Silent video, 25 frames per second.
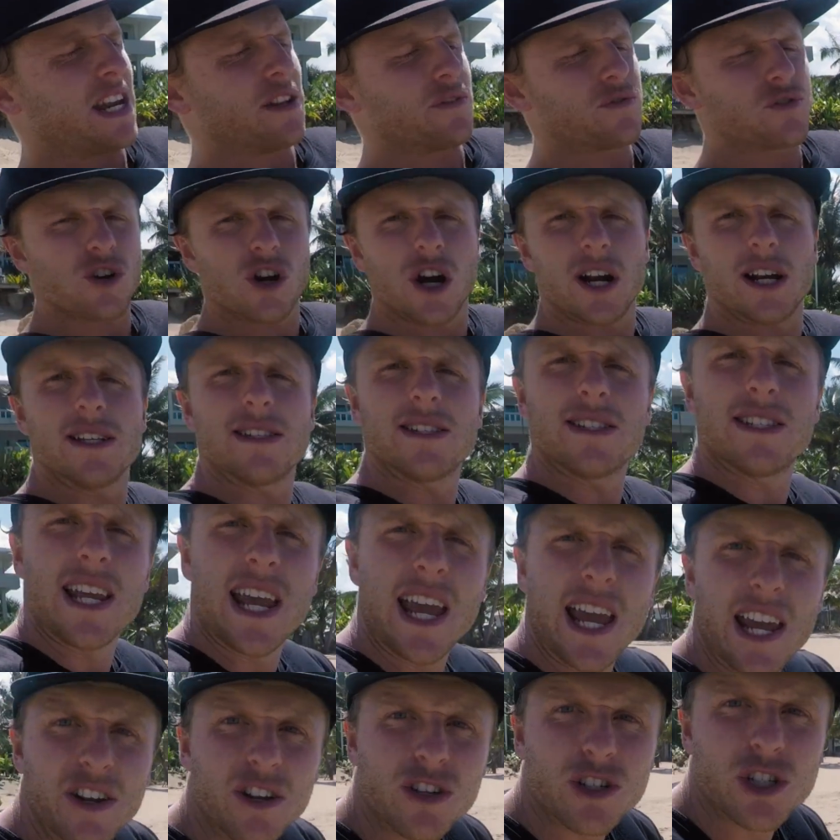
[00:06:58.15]
of trying to
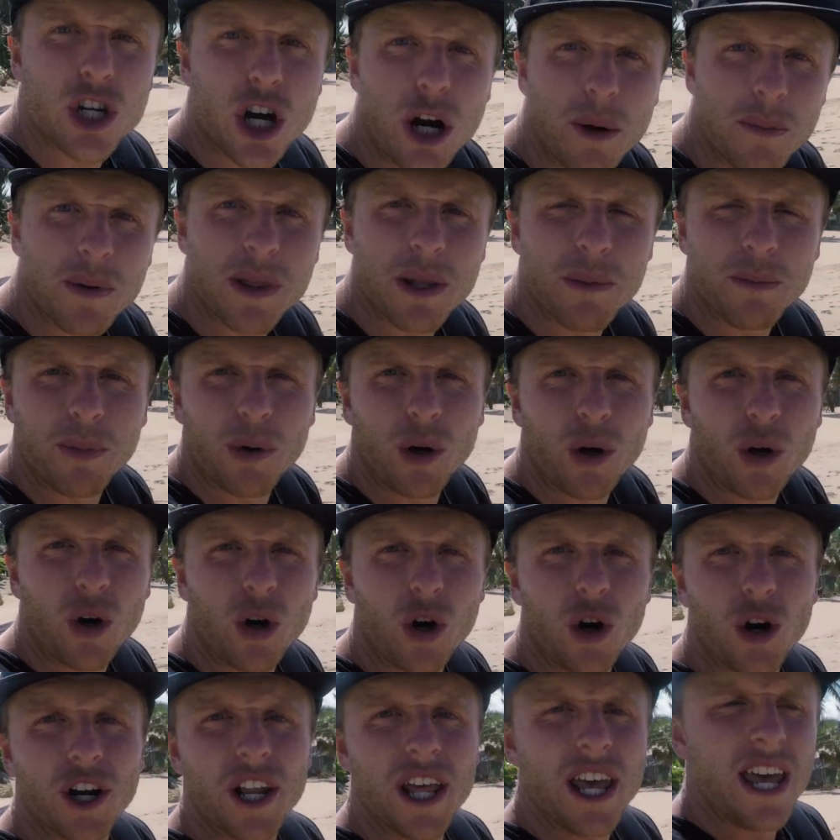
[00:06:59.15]
stand on top of the
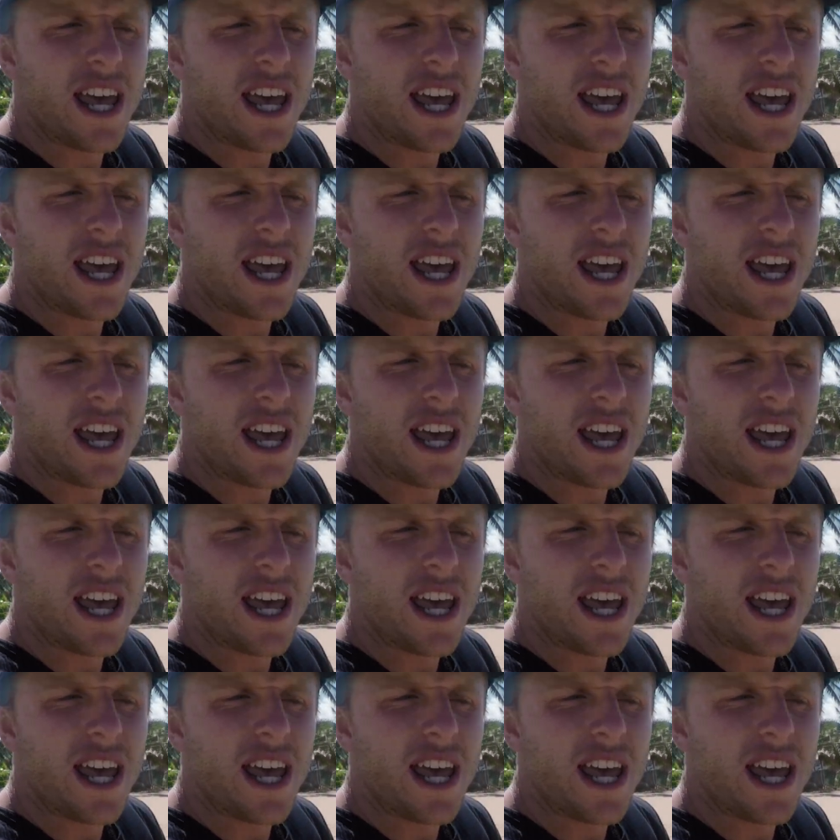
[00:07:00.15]
board